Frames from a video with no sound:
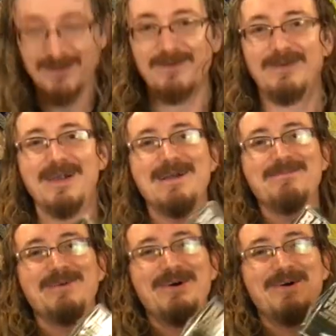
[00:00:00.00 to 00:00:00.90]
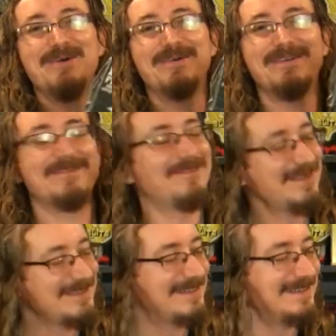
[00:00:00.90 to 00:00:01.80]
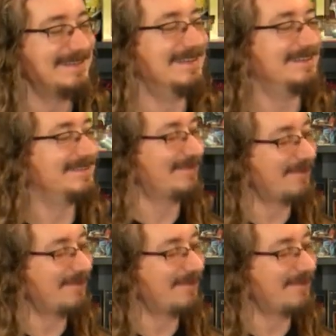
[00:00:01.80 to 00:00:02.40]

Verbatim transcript: Rambo, where does he get this? Uh,